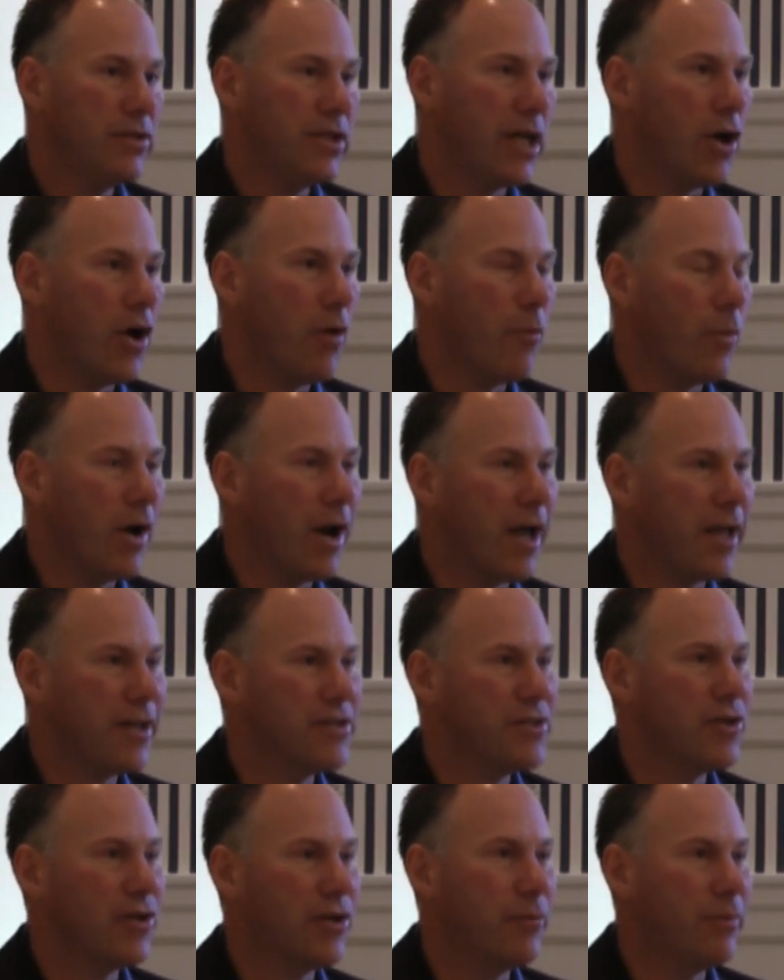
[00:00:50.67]
take on what I
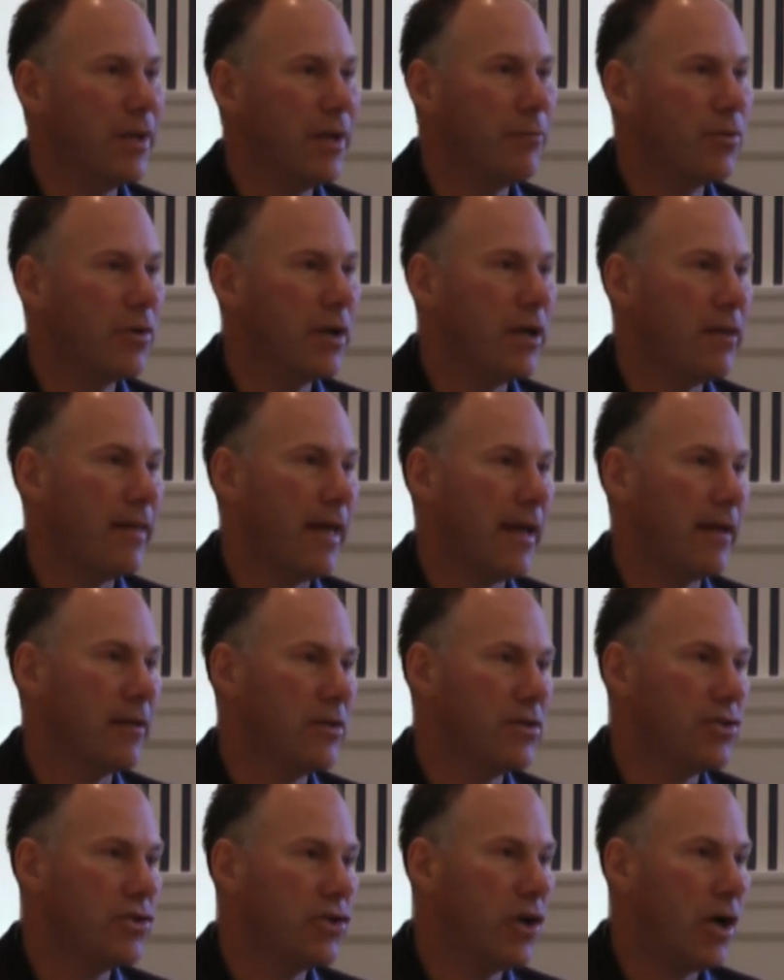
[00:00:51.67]
consider to be a pretty
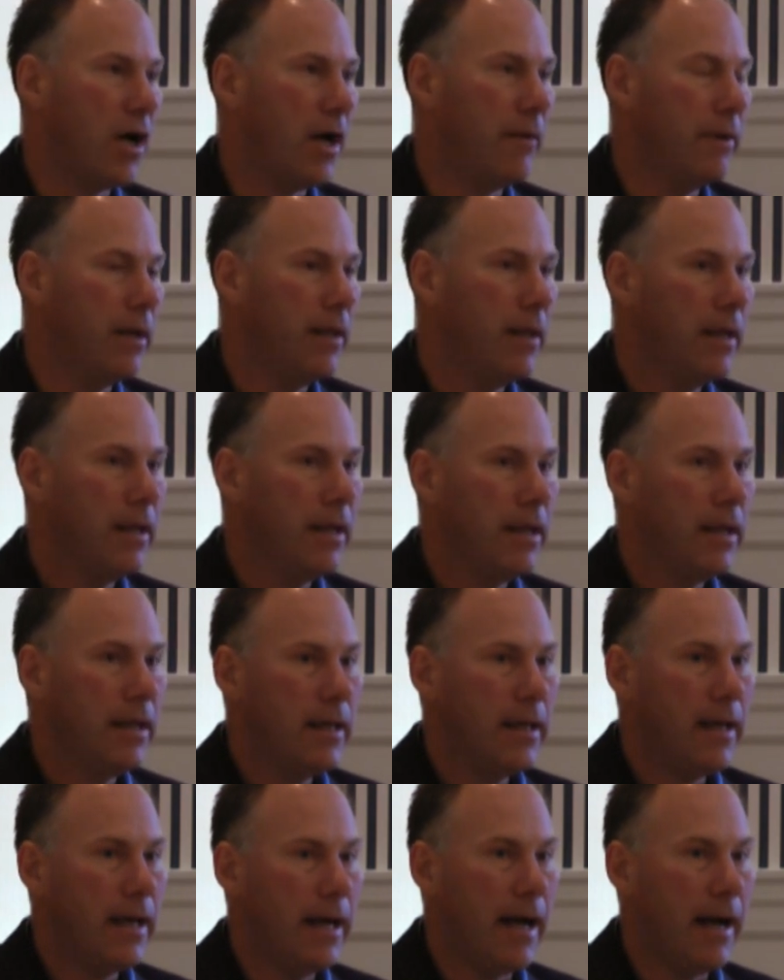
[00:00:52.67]
thankless job.
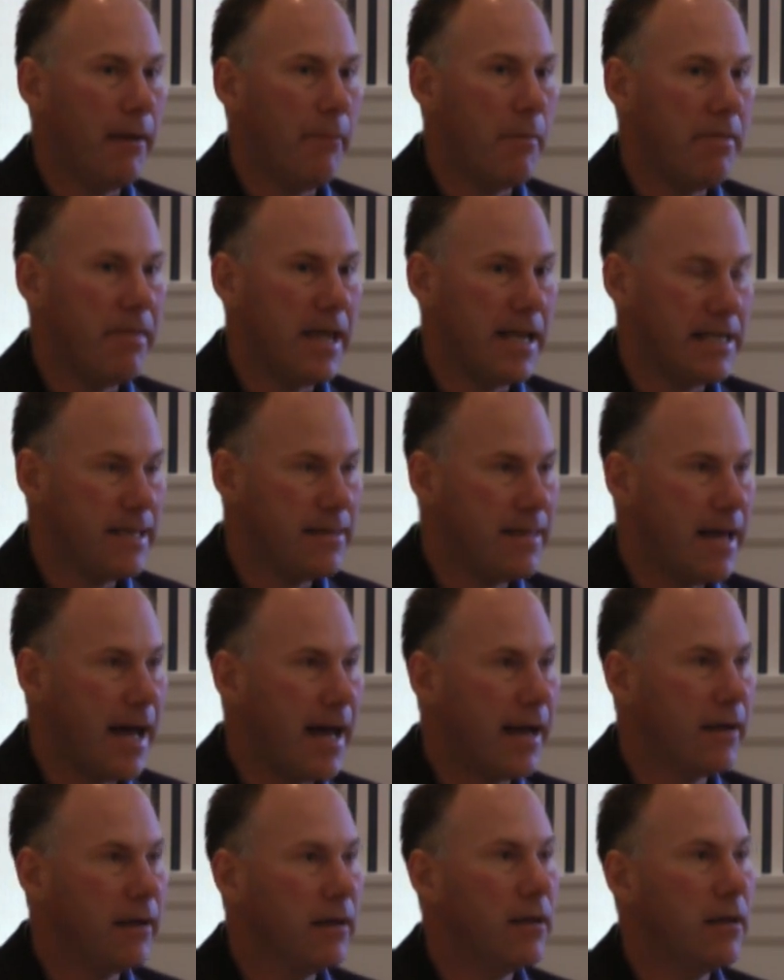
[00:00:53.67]
They did
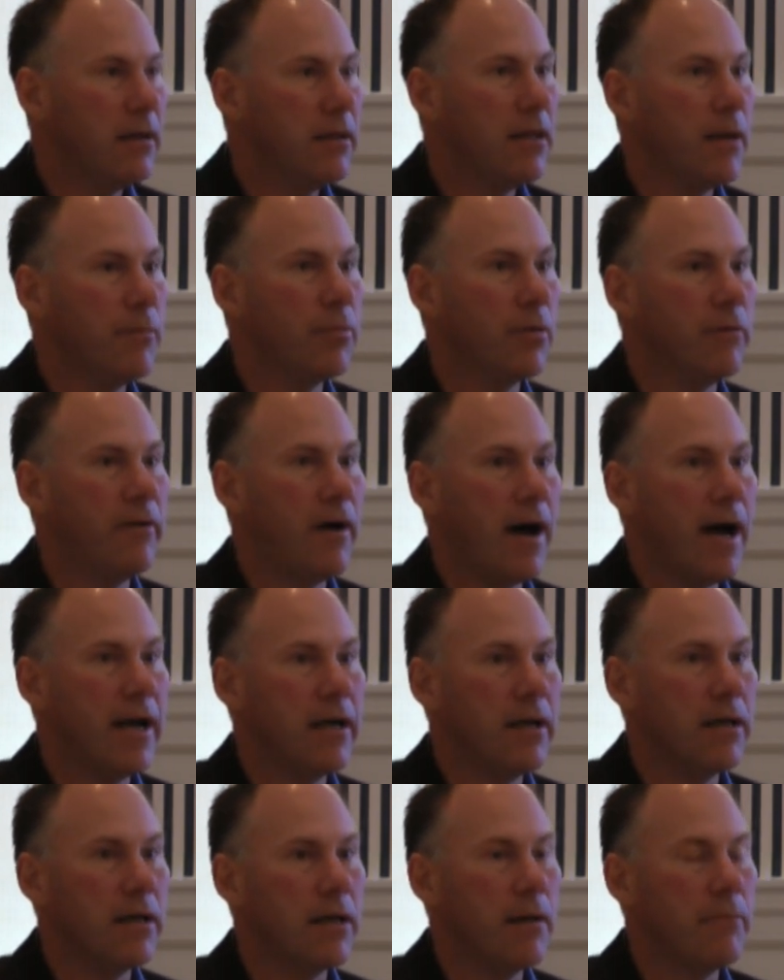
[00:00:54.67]
that. They
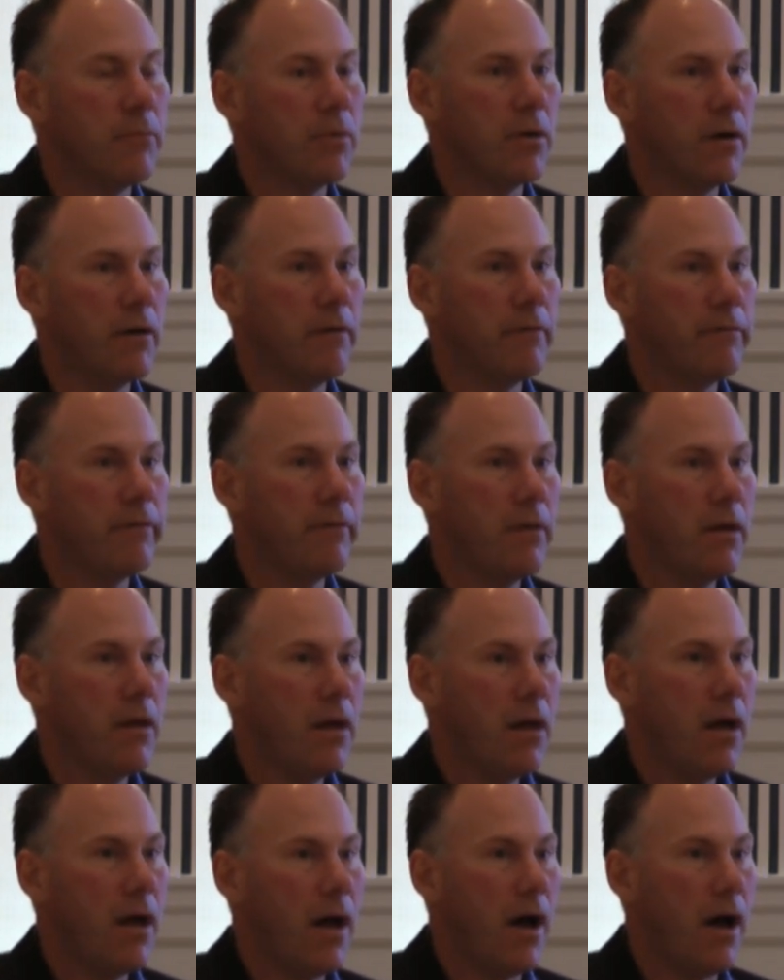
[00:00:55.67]
provided a number
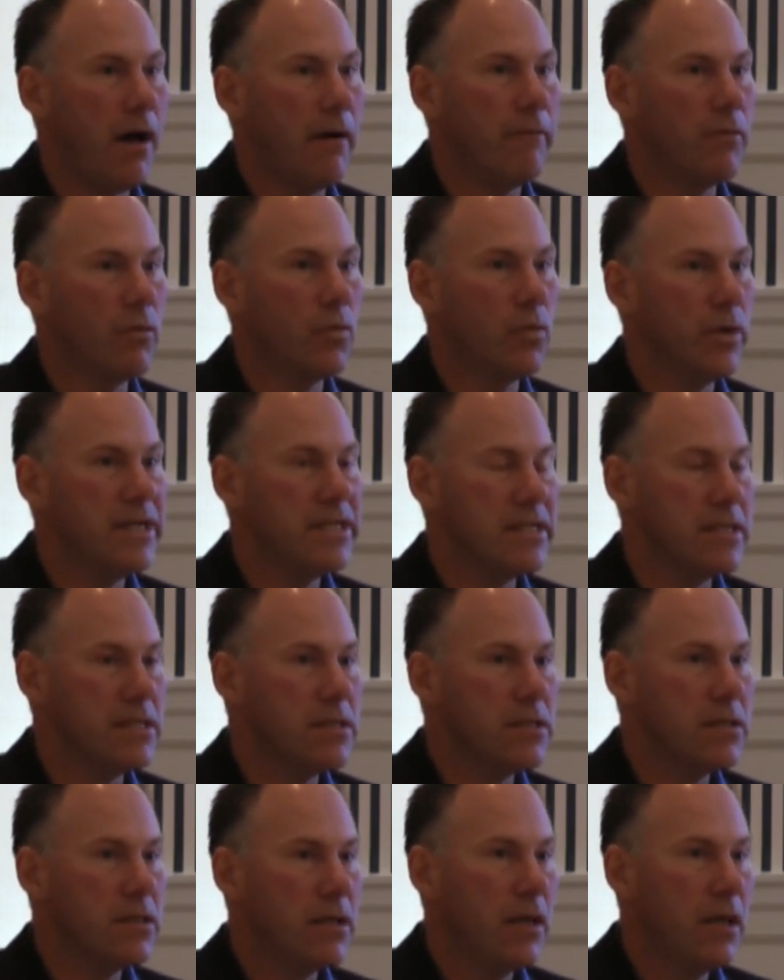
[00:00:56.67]
of
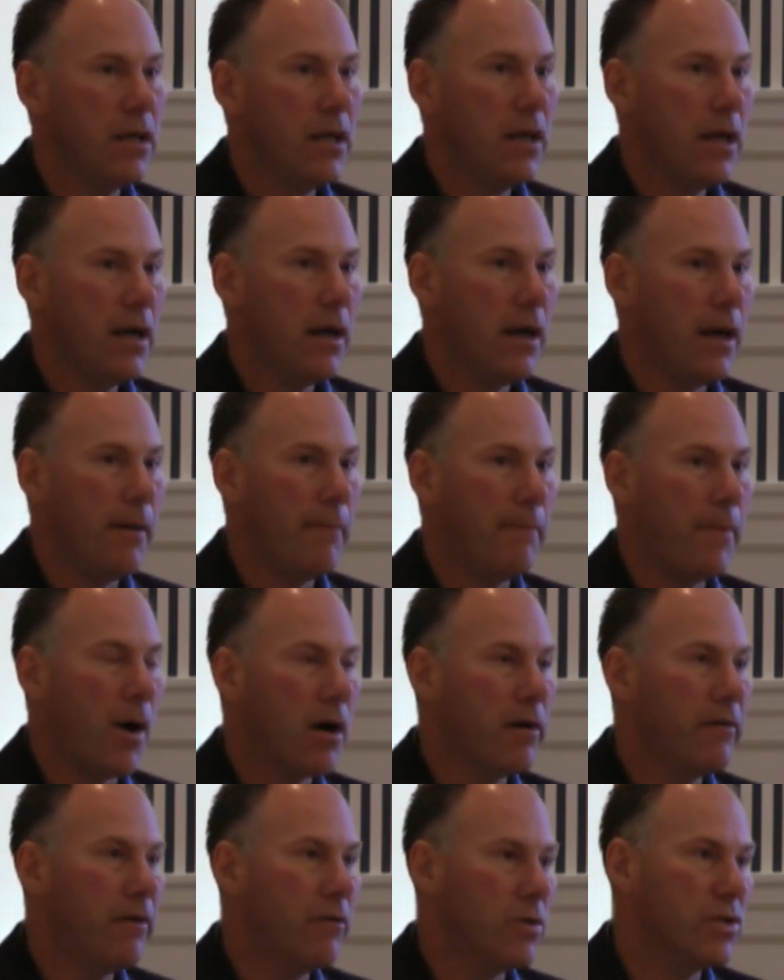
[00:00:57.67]
reasons.
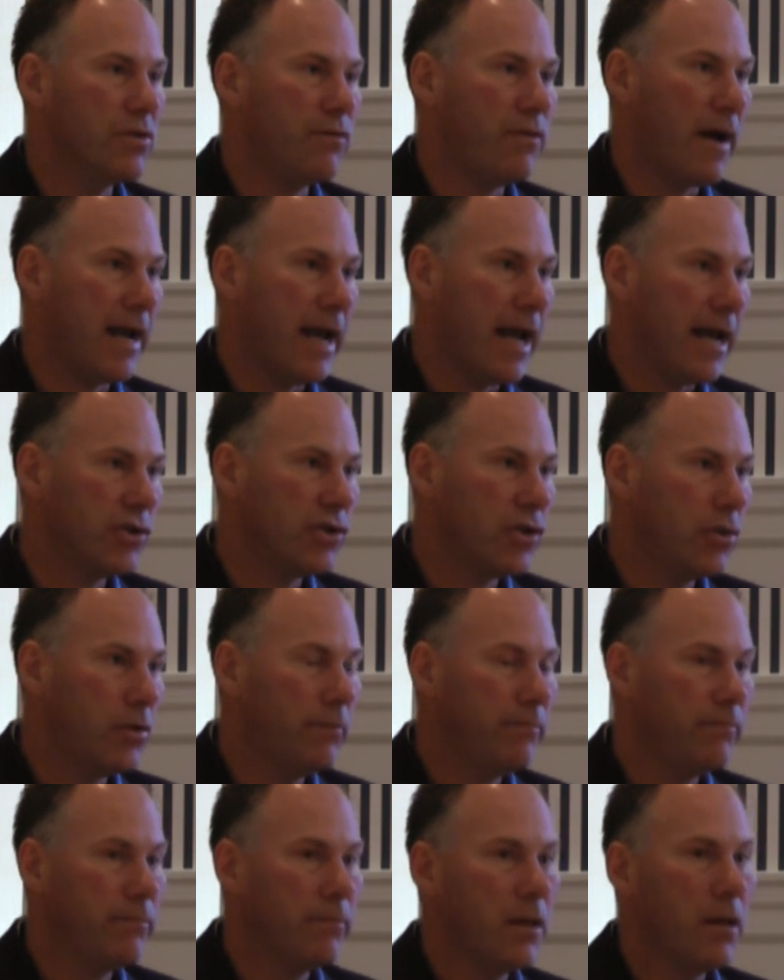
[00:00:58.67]
Part of it was financial.
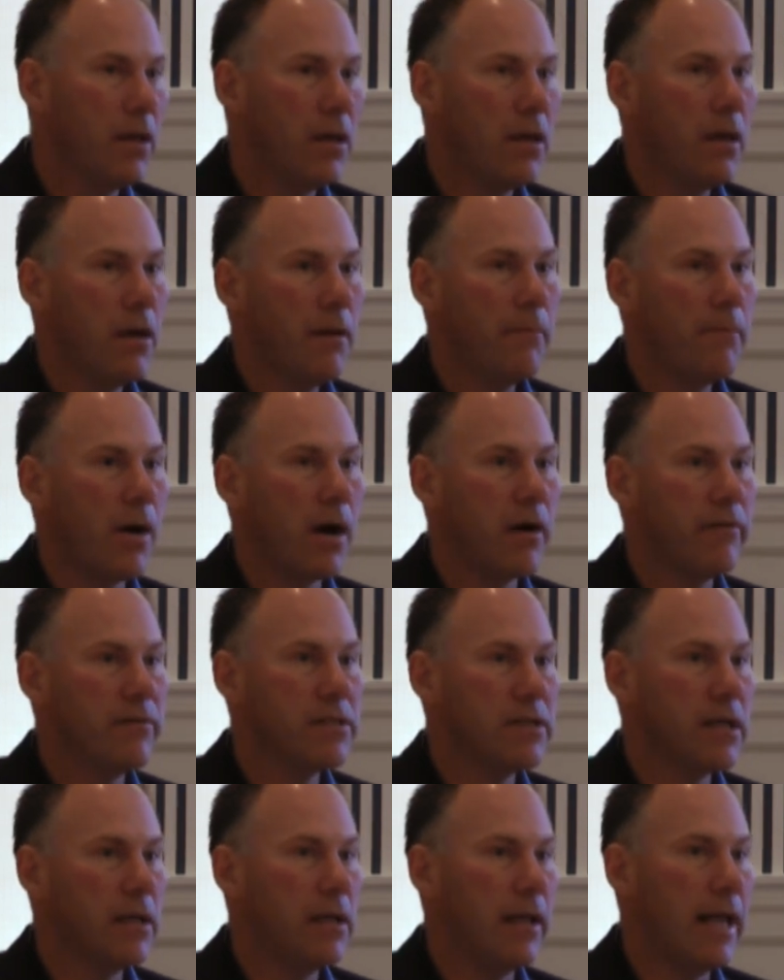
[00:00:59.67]
Part of it
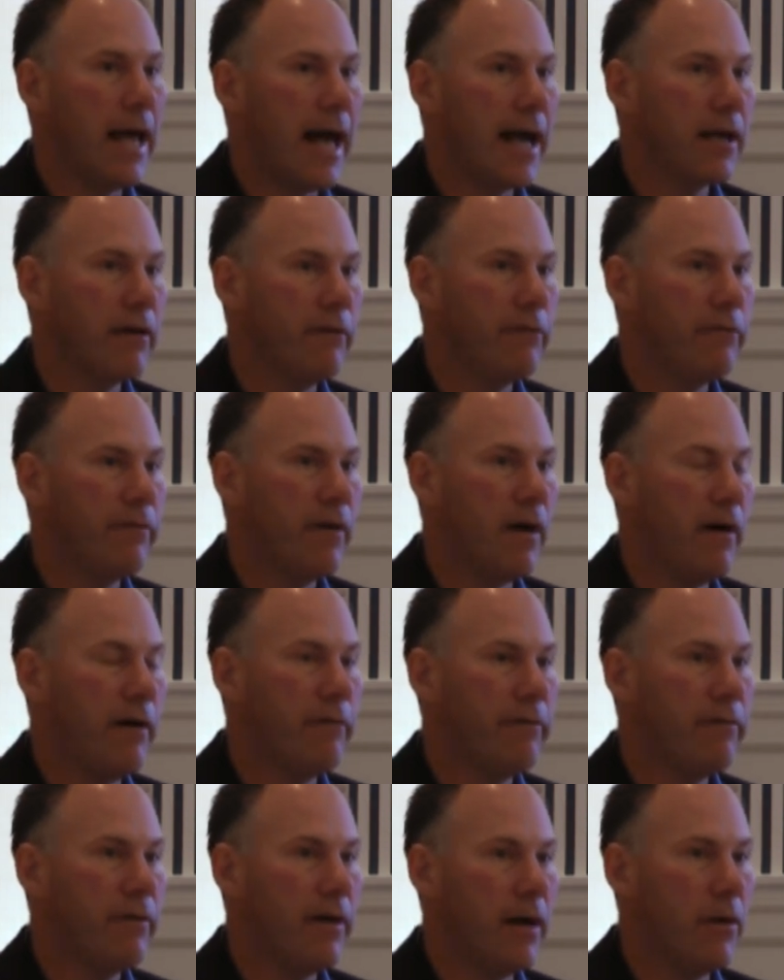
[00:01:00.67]
is a lack of
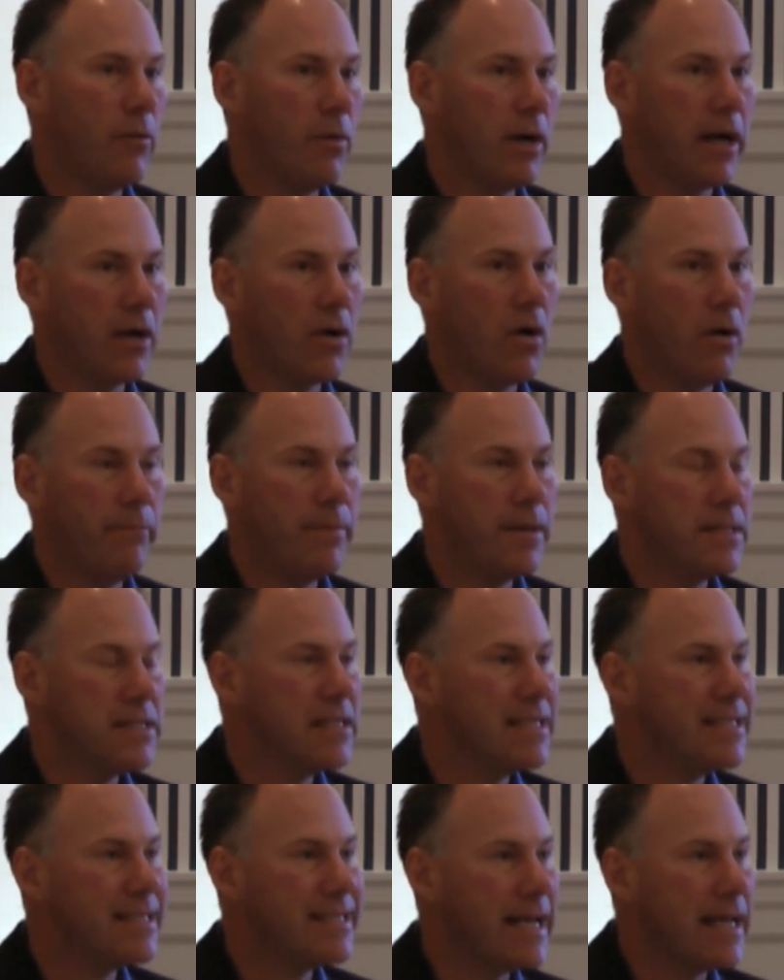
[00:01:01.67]
what I call
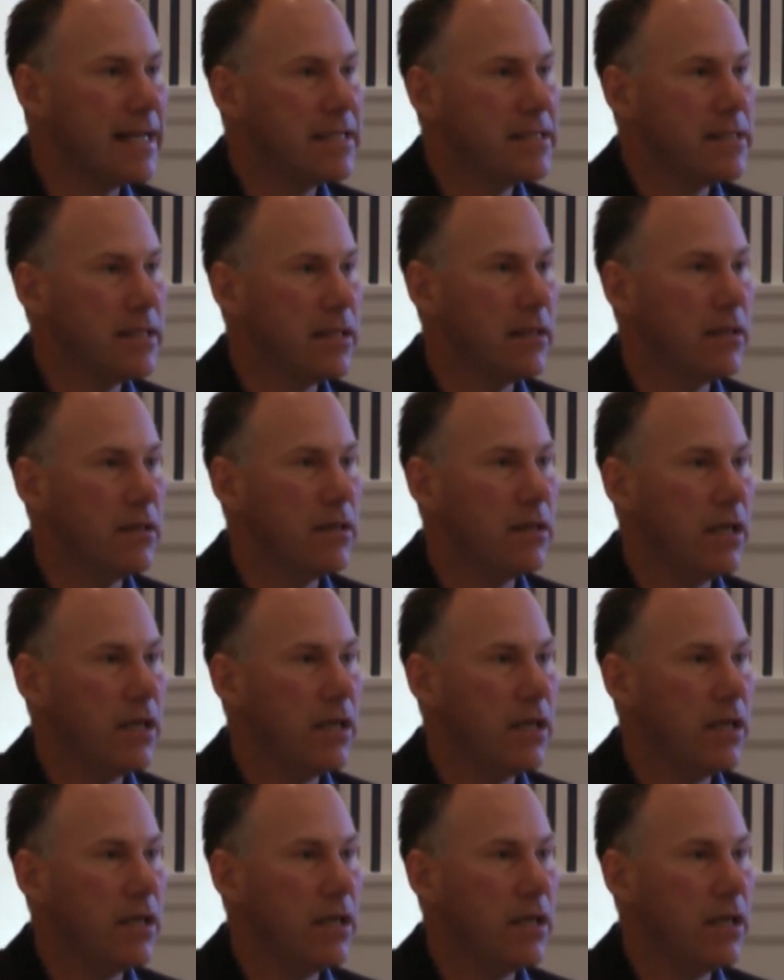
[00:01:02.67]
business sense